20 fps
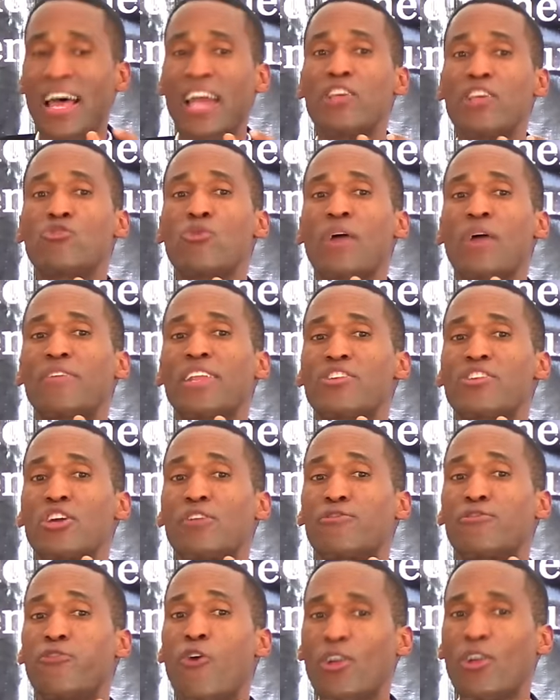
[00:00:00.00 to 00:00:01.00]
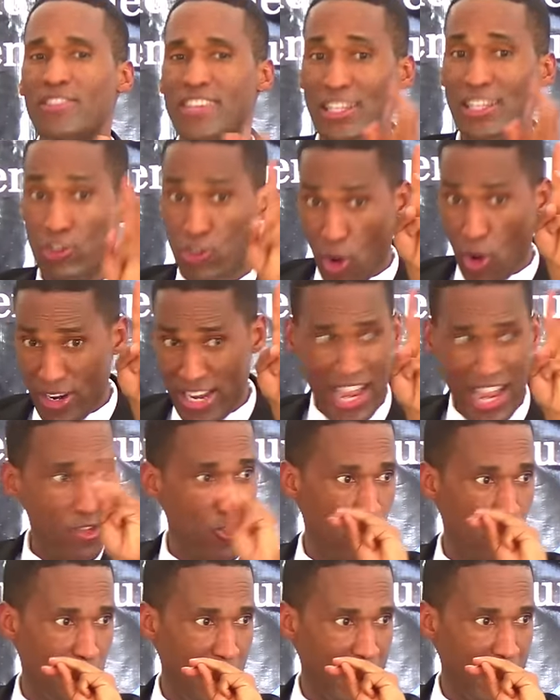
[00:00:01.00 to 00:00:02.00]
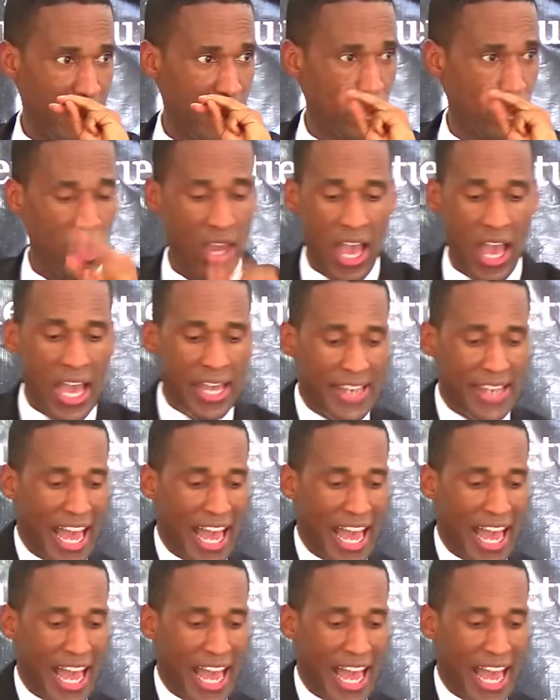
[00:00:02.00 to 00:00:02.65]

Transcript: That is Revelation 14, third angel's message.